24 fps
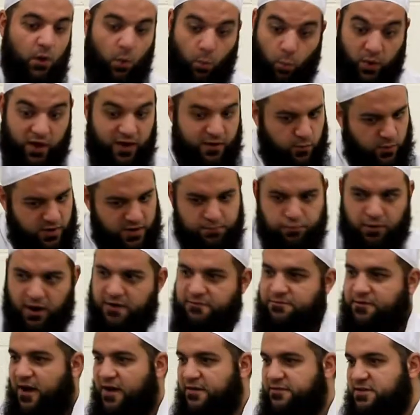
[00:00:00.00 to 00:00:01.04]
where we pray
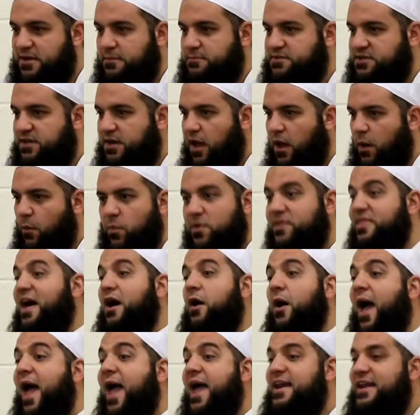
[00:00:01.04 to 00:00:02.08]
five times salah,
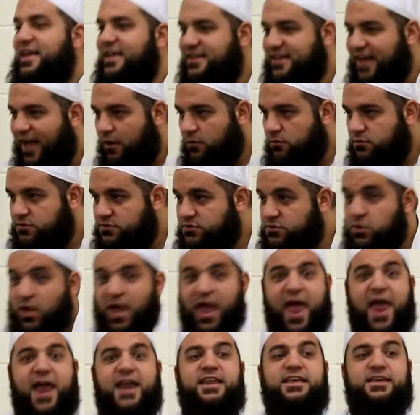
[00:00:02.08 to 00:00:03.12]
without any doubts,
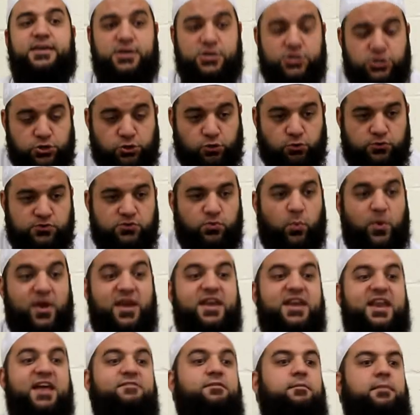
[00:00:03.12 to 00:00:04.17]
any issues, we
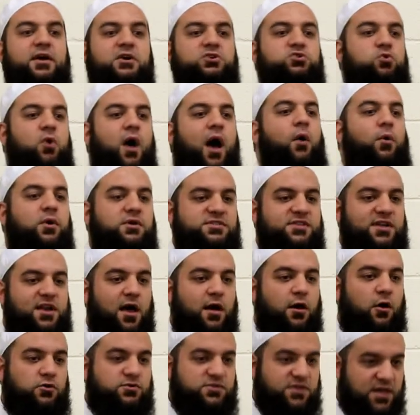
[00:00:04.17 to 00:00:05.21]
never make sure our
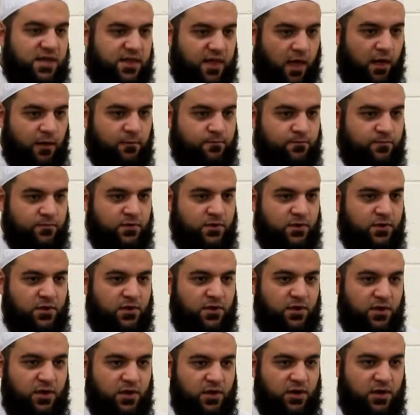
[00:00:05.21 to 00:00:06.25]
salah goes qada.
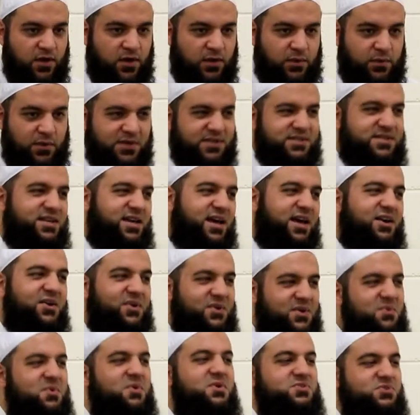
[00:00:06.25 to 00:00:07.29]
You will say, yeah,
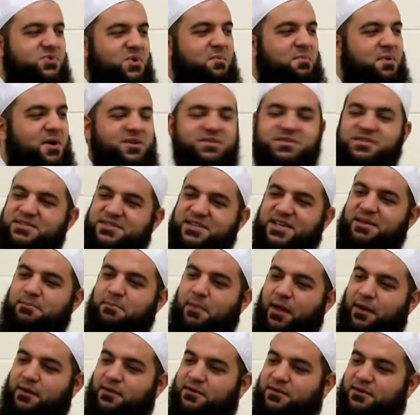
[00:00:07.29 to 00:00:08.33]
look what sort of person is he,
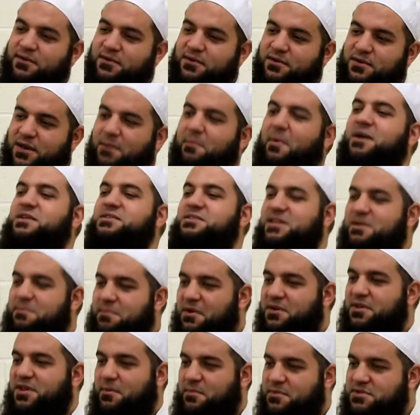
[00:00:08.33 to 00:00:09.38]
man. Namaz nahi
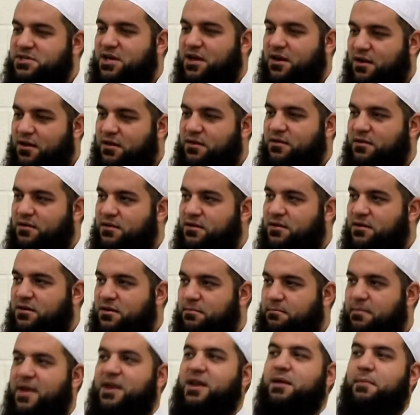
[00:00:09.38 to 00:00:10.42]
padta bichara.
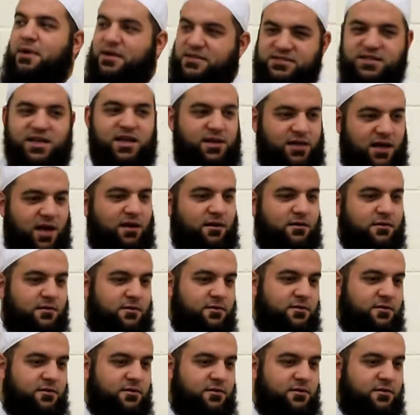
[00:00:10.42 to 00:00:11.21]
Be namazi yaar.